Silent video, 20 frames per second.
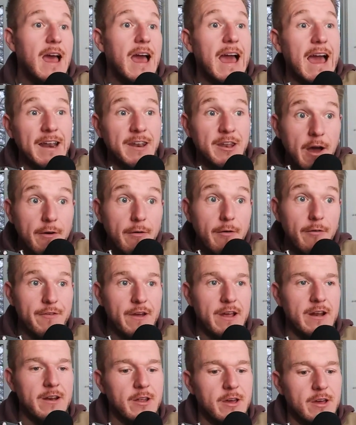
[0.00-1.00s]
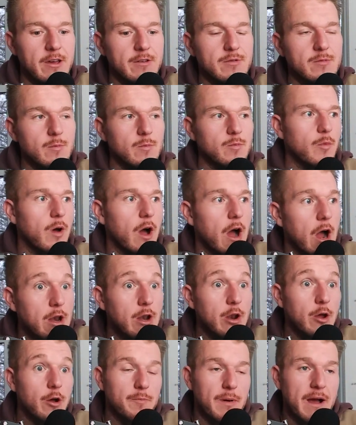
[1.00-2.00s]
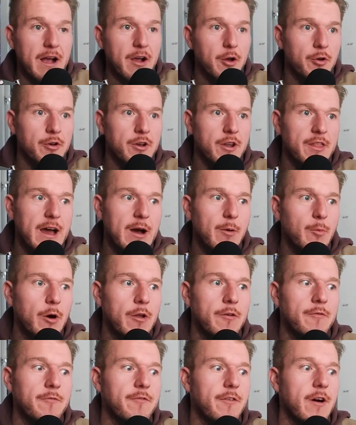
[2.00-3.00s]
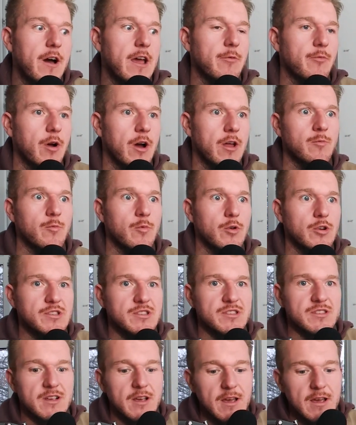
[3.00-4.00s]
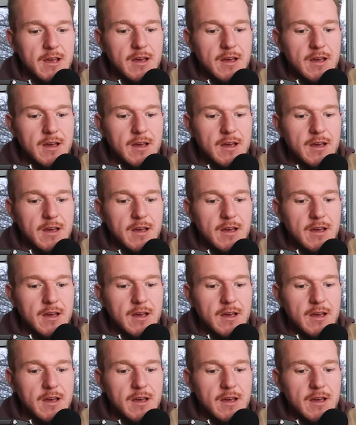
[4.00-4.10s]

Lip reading: And the other thing that I look back on at that 130 run was